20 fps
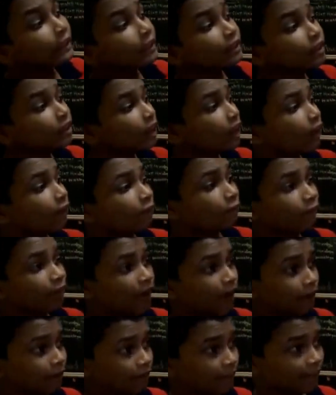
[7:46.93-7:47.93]
The
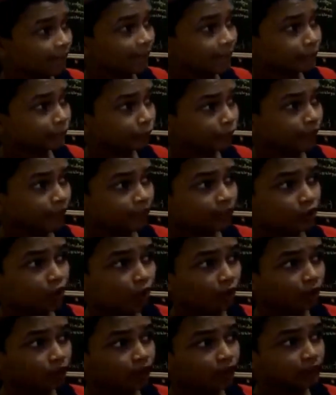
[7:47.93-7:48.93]
average width
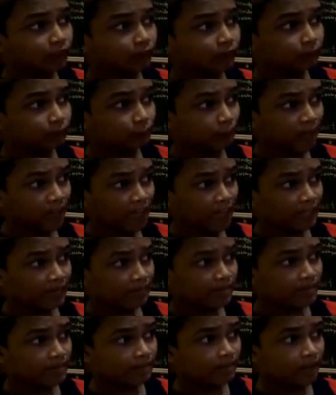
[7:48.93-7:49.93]
of these
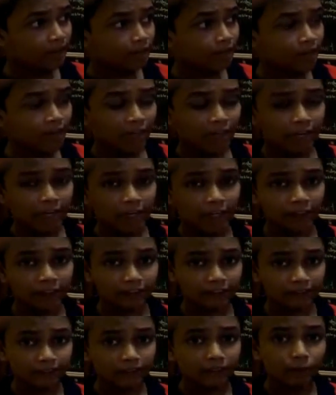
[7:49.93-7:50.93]
plains
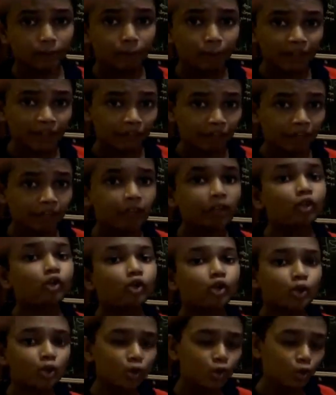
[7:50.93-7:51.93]
varies
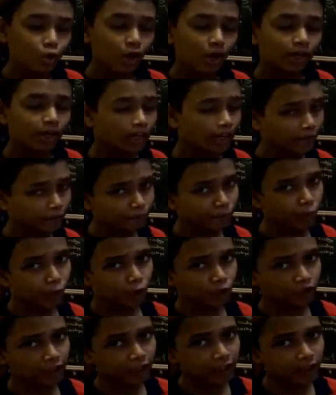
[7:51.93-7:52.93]
between
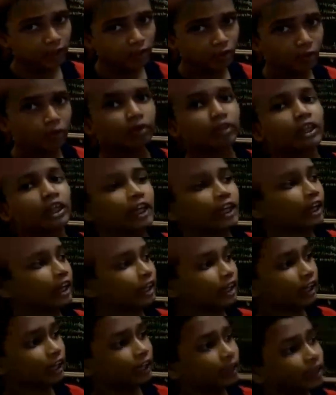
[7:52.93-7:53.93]
240 to
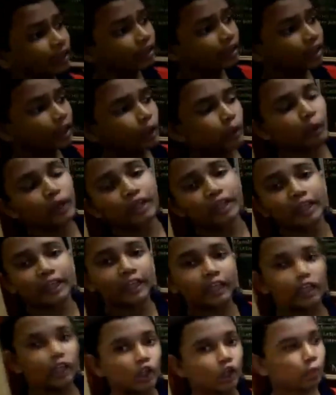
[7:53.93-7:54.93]

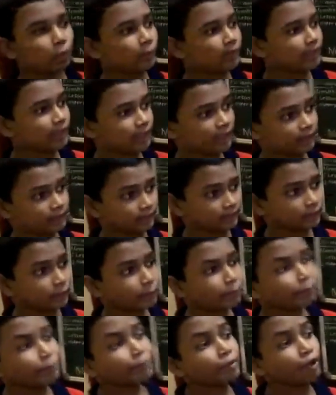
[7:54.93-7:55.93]
320 kilometers.
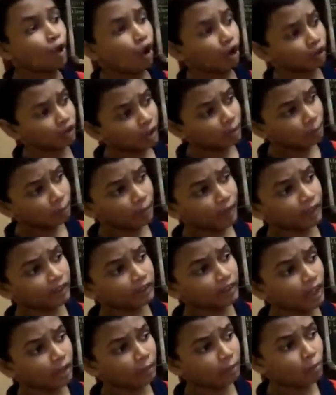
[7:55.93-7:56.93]
Northern
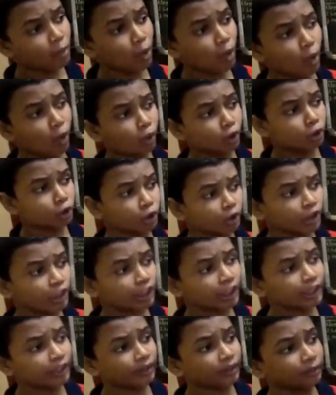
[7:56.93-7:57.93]
plains are
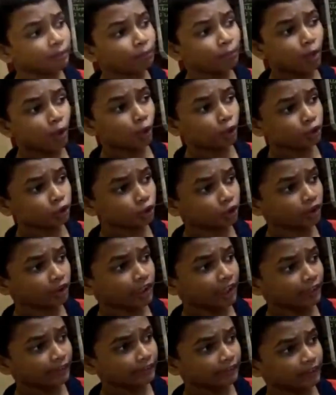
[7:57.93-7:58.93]
most
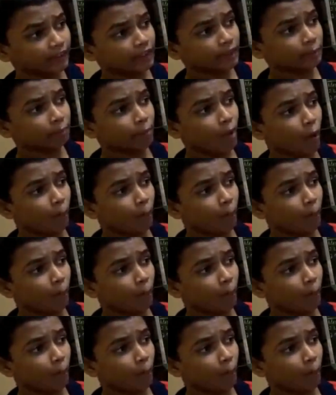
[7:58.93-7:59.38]
densely